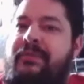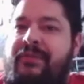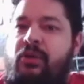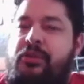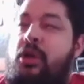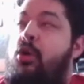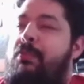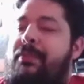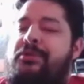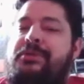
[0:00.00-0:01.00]
If you haven't got the
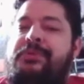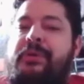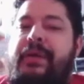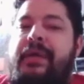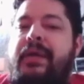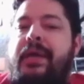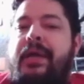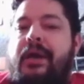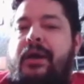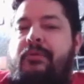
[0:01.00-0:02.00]
gold membership, sorry,
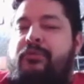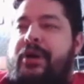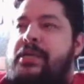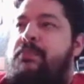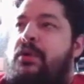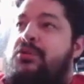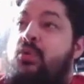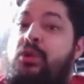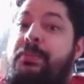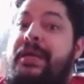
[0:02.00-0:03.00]
for Xbox
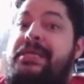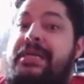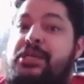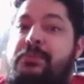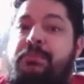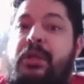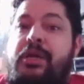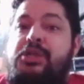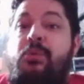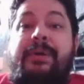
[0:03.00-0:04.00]
or the PlayStation
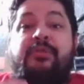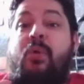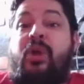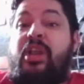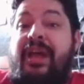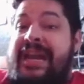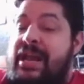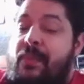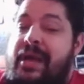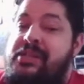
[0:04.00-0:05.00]
Plus, you won't be able to go online
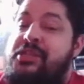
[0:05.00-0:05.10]
anyway.